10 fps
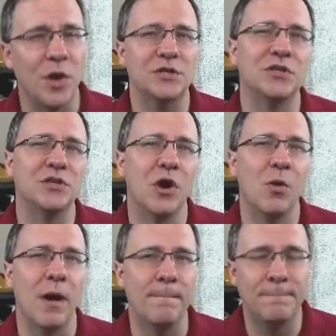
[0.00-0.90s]
want to
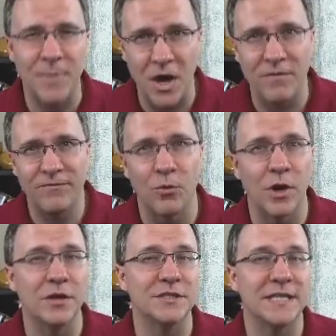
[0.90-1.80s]
go above
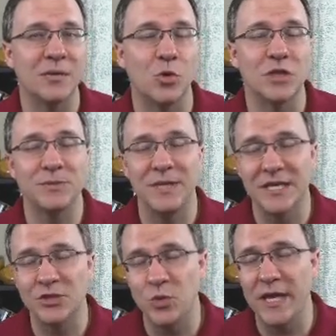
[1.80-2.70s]
400 centimorgans
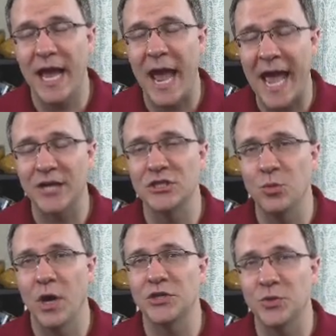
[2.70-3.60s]
because we
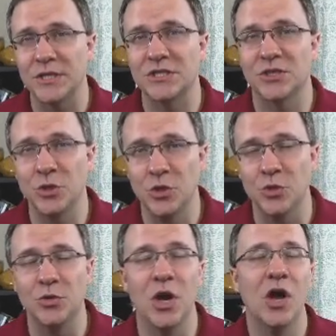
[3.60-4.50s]
actually want to
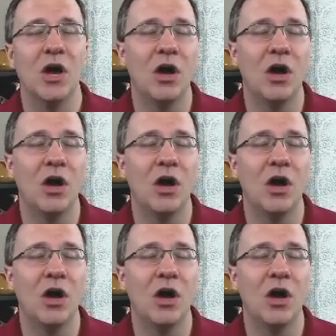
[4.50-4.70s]
exclude